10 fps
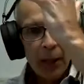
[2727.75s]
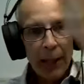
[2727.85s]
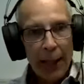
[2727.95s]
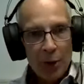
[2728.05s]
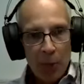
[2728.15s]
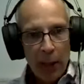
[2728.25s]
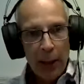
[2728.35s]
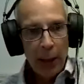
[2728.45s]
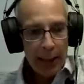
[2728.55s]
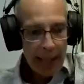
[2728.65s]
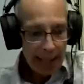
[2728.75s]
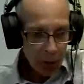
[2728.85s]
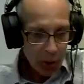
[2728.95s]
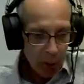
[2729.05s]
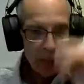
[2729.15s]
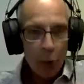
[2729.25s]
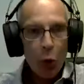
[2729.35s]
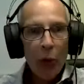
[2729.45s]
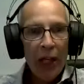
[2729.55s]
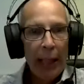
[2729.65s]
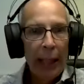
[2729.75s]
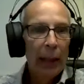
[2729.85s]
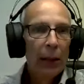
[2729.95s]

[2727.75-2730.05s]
It allows me, and that's number 3